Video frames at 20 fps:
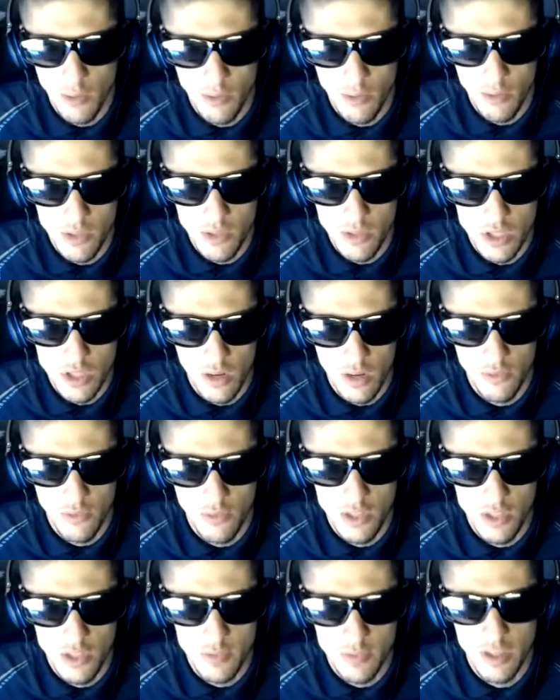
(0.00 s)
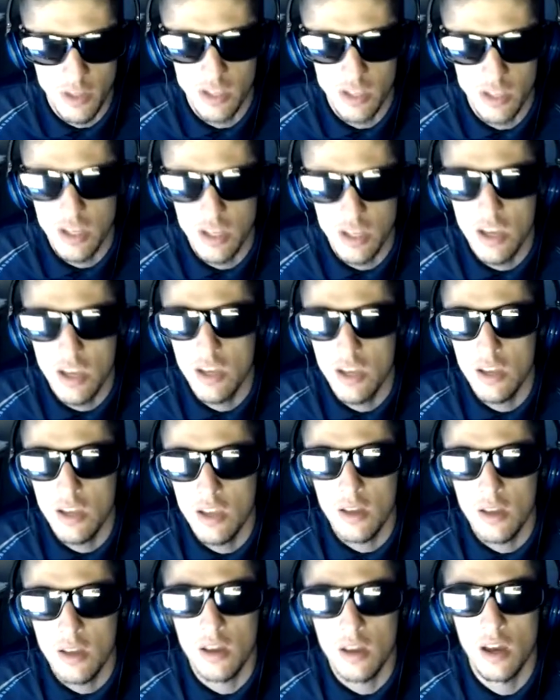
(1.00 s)
resolved this because
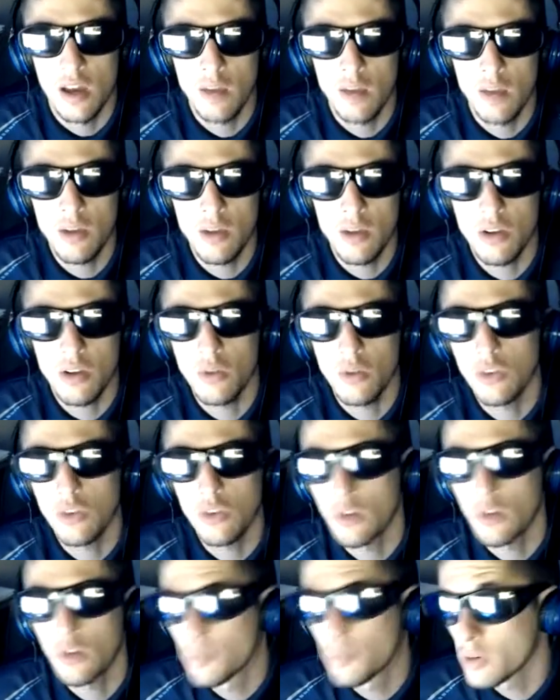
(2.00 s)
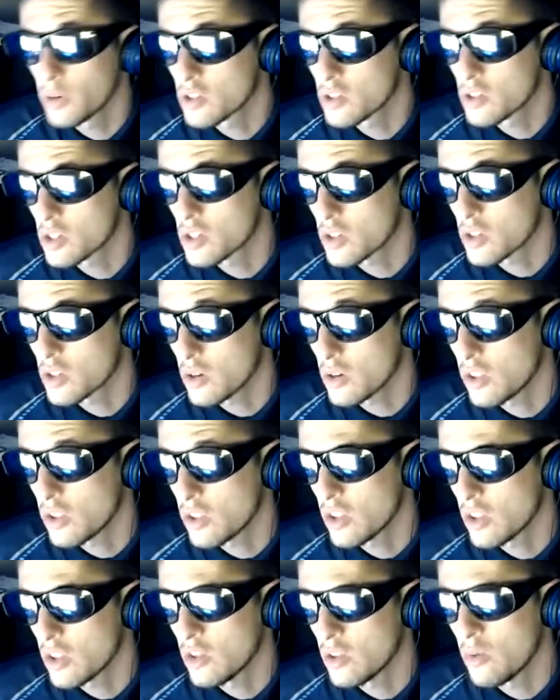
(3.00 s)
I'm not going to push as hard
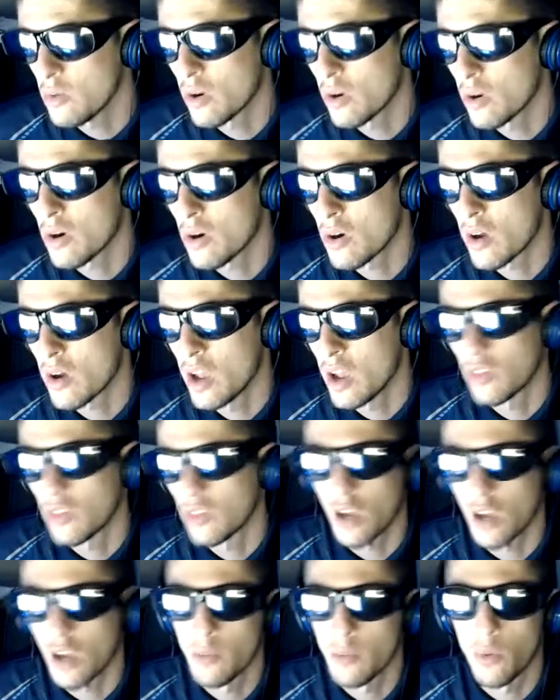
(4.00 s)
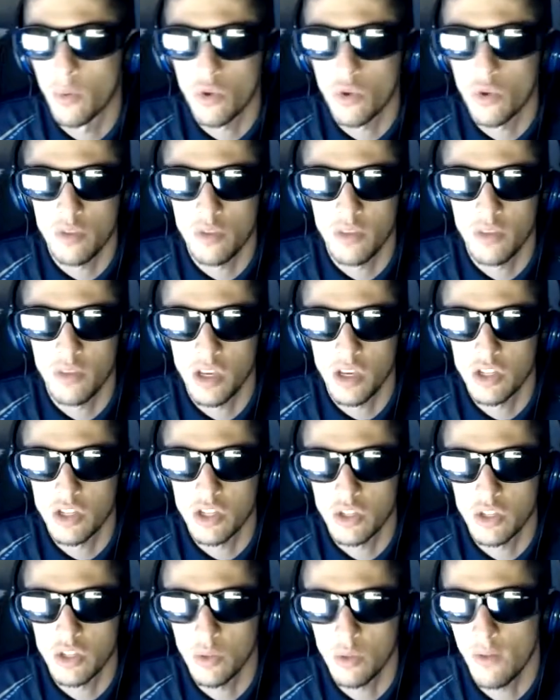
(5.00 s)
that you are anti-abortion because
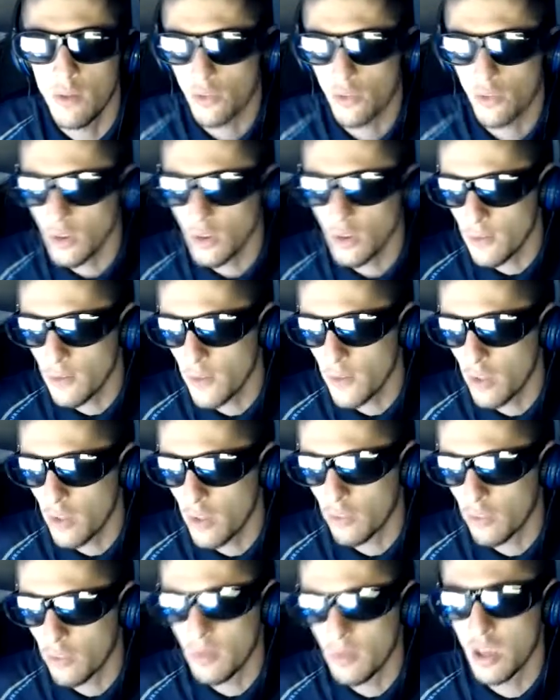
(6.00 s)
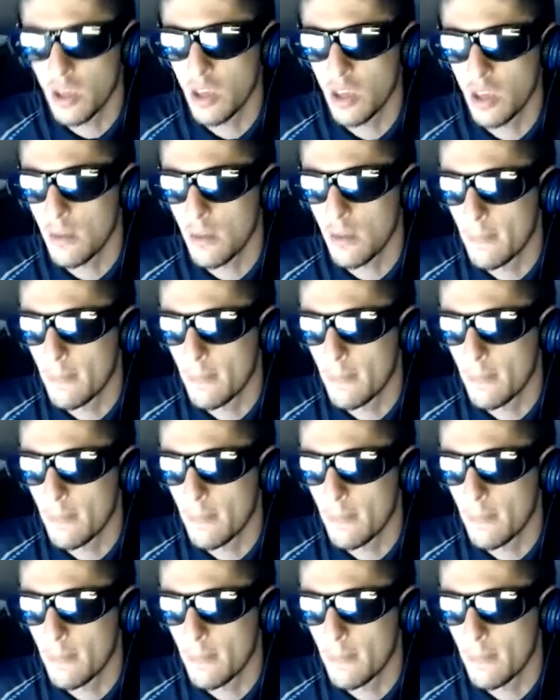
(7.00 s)
you have clarified to me.